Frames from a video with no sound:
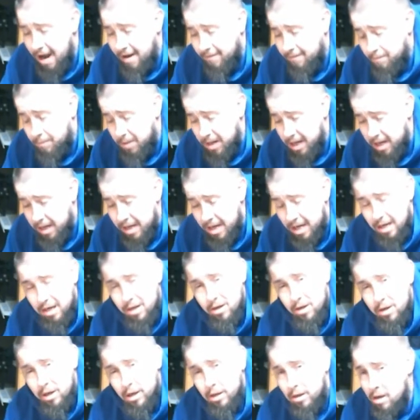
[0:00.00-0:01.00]
been in
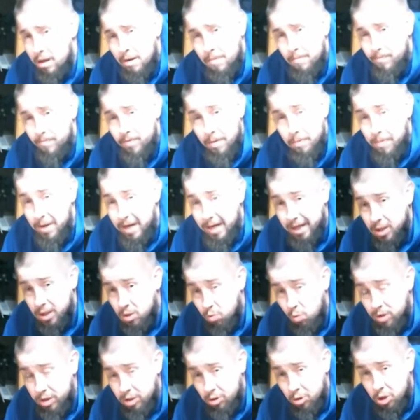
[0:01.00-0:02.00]
the biggest
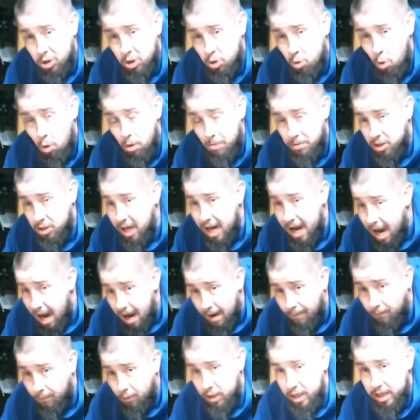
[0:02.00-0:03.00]
winter storms to
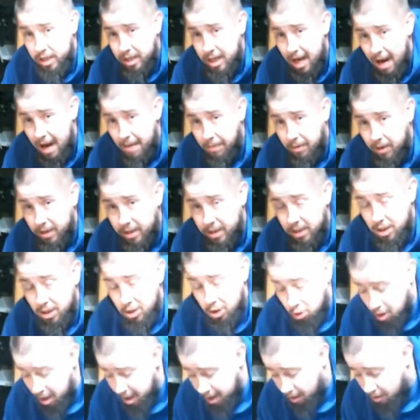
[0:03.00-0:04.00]
ever hit the Appalachian Trail.